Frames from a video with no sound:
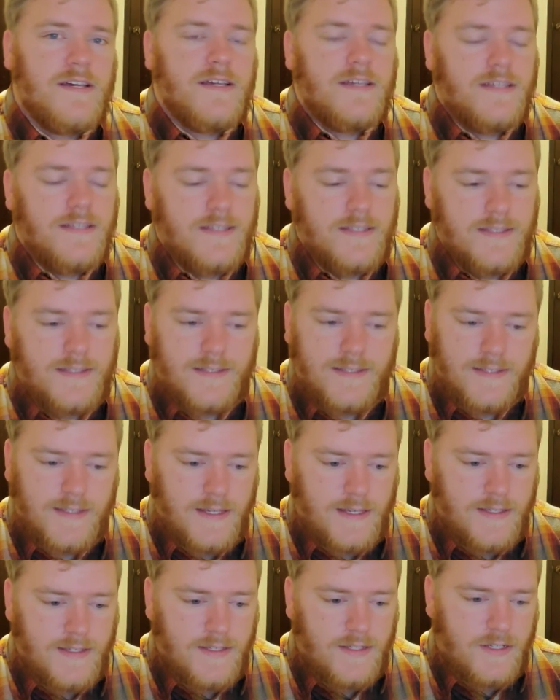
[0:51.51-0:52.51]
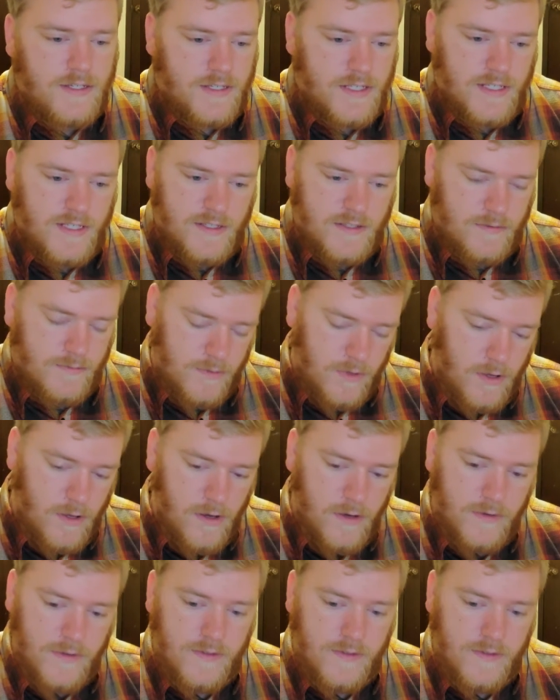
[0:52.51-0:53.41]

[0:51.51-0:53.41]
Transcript: is because it just gets too long.